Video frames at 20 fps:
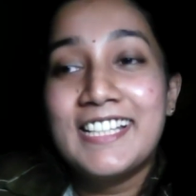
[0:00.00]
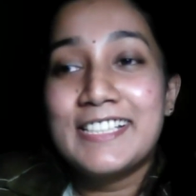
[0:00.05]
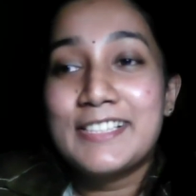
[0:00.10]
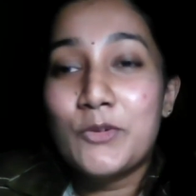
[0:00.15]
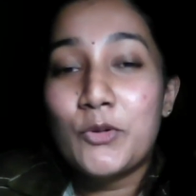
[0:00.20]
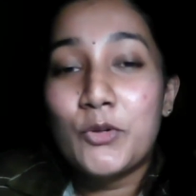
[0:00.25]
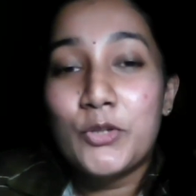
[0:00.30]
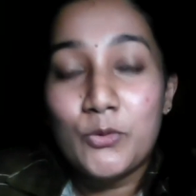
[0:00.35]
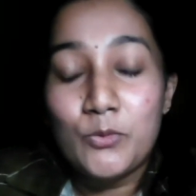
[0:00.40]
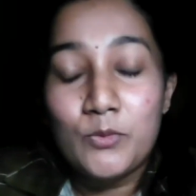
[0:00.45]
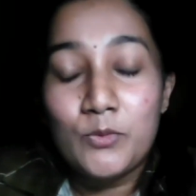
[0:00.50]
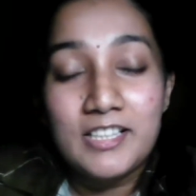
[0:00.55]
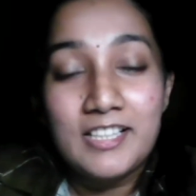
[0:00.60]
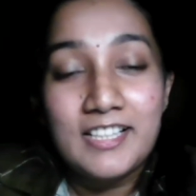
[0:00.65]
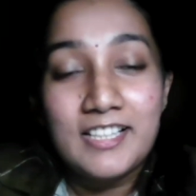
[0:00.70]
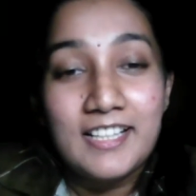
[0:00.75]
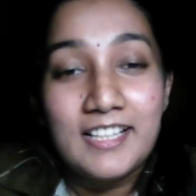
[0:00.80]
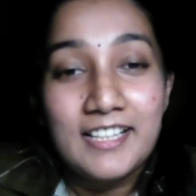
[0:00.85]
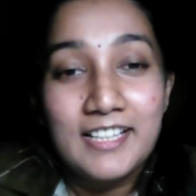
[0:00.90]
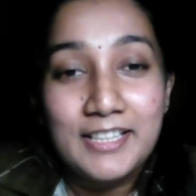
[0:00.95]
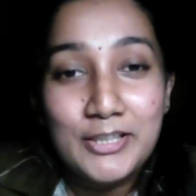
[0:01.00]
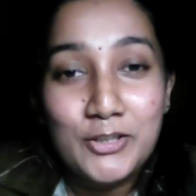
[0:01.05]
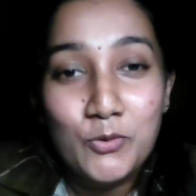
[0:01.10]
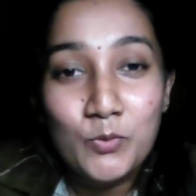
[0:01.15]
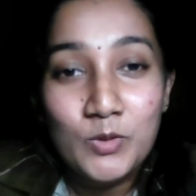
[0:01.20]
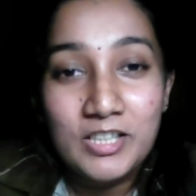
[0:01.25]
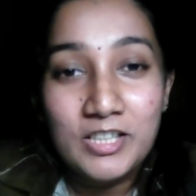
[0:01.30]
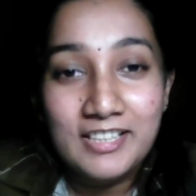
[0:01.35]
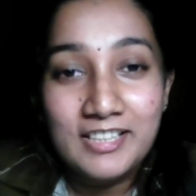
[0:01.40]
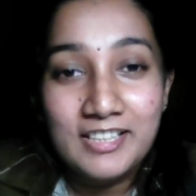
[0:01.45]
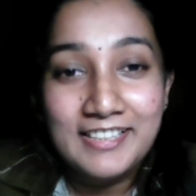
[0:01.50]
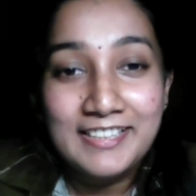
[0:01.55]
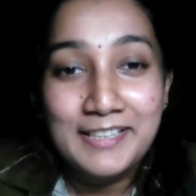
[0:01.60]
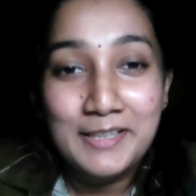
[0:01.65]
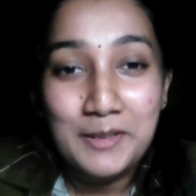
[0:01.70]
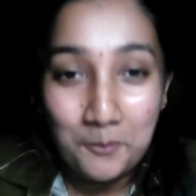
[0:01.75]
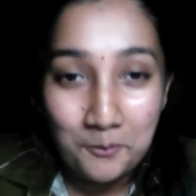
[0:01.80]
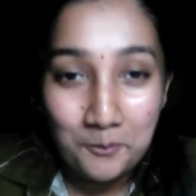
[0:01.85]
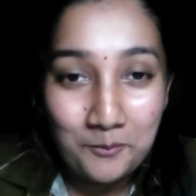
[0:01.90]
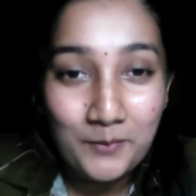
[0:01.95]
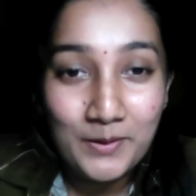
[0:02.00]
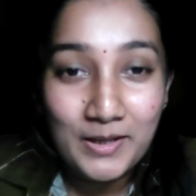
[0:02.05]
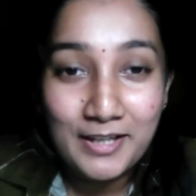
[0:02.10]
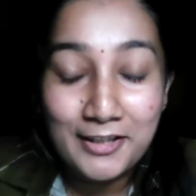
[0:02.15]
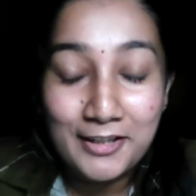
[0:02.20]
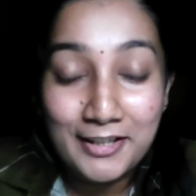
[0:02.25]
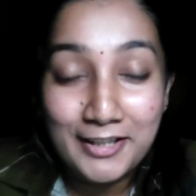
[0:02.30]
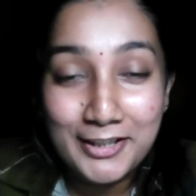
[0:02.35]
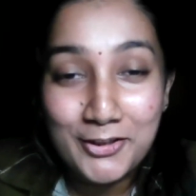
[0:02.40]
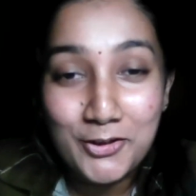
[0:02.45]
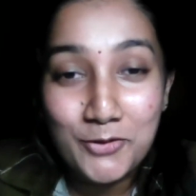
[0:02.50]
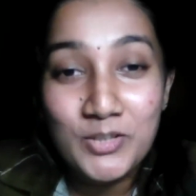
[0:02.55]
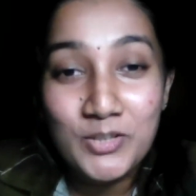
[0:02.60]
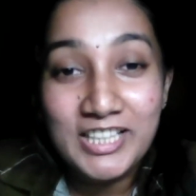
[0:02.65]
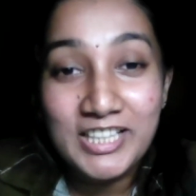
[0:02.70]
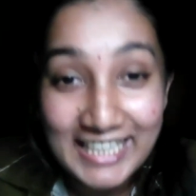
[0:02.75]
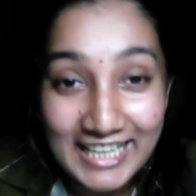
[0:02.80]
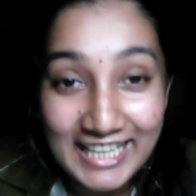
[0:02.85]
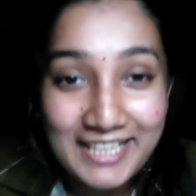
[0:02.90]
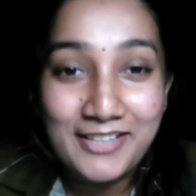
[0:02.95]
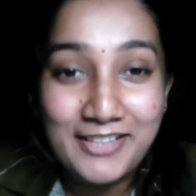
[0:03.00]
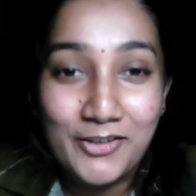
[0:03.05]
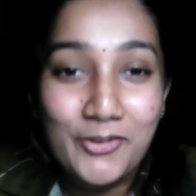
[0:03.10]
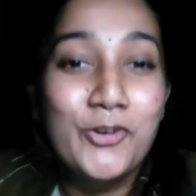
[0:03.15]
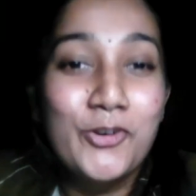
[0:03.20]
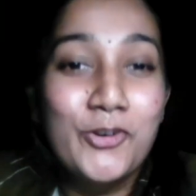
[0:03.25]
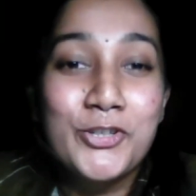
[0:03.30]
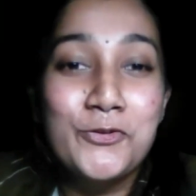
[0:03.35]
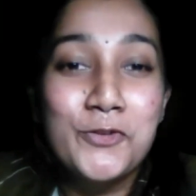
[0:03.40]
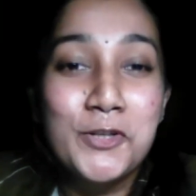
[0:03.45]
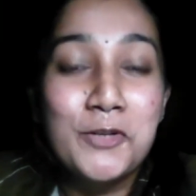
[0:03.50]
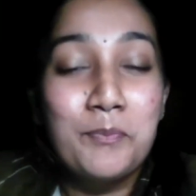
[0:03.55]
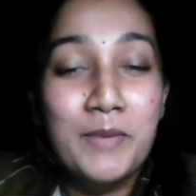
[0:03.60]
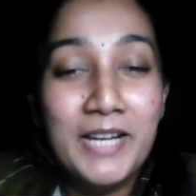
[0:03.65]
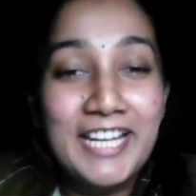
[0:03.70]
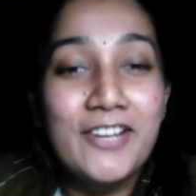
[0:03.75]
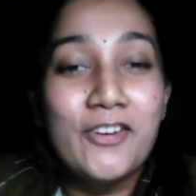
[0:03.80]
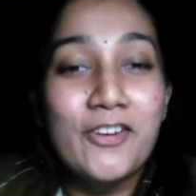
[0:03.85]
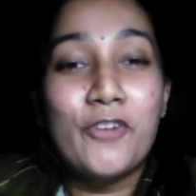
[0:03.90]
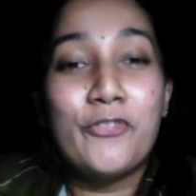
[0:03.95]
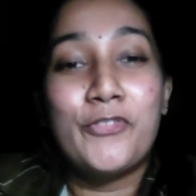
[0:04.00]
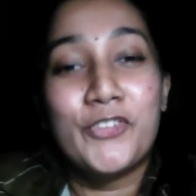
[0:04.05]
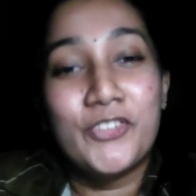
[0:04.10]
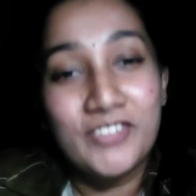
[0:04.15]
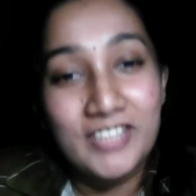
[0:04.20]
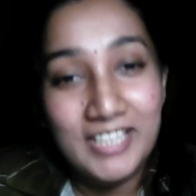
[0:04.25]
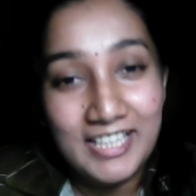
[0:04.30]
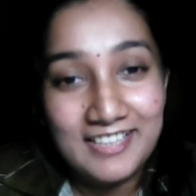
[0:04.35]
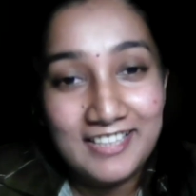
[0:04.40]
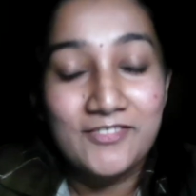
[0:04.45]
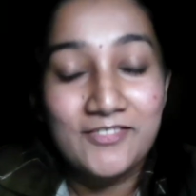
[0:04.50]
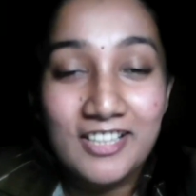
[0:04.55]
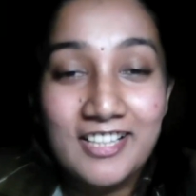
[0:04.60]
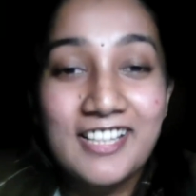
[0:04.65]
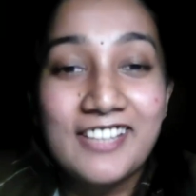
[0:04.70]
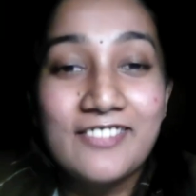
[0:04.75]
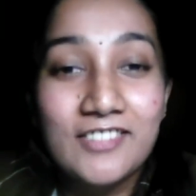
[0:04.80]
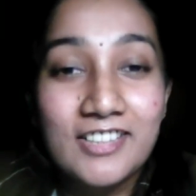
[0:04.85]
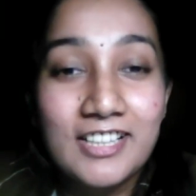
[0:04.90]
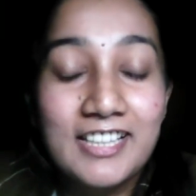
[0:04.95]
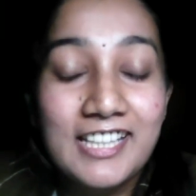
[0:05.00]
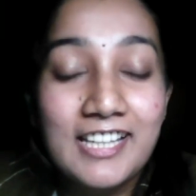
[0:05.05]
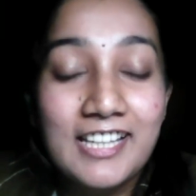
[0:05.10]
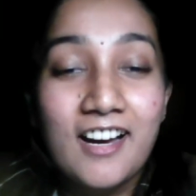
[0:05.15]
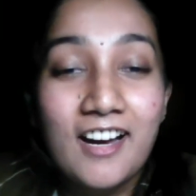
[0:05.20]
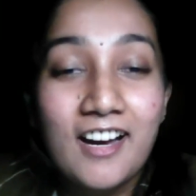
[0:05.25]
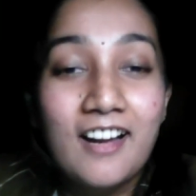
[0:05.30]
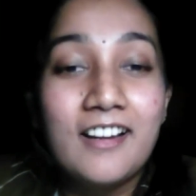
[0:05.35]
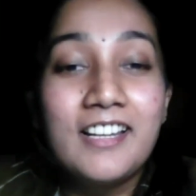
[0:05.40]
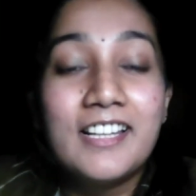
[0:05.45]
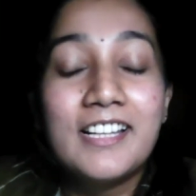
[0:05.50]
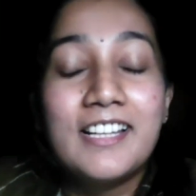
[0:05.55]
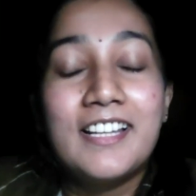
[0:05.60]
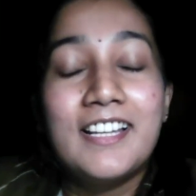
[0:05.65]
So you will paid off for that working hard.